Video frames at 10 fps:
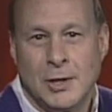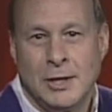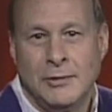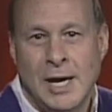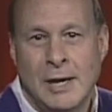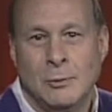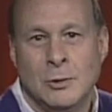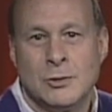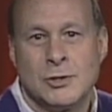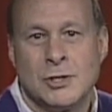and that
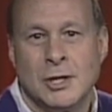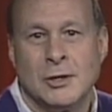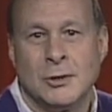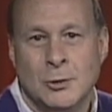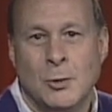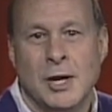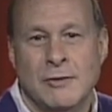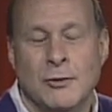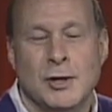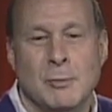was uh, her way
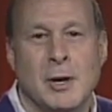of earning